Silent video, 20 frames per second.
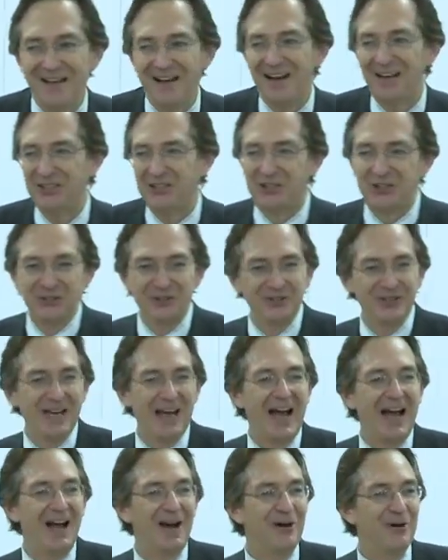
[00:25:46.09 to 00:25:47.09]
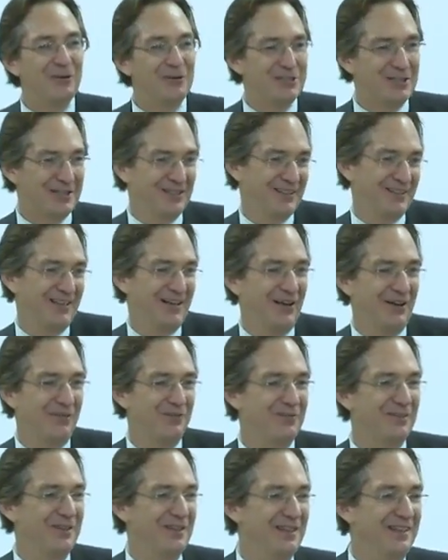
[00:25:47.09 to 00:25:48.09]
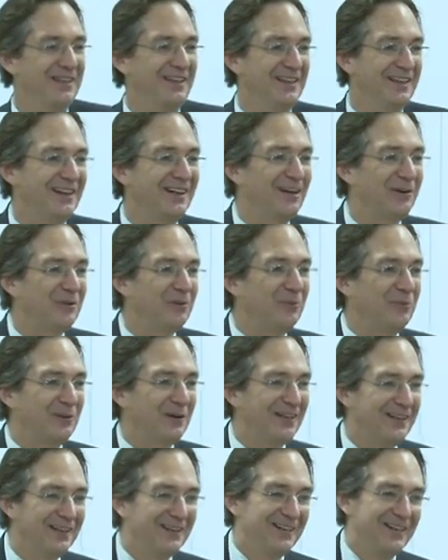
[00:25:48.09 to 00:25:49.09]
ushered out of the, uh,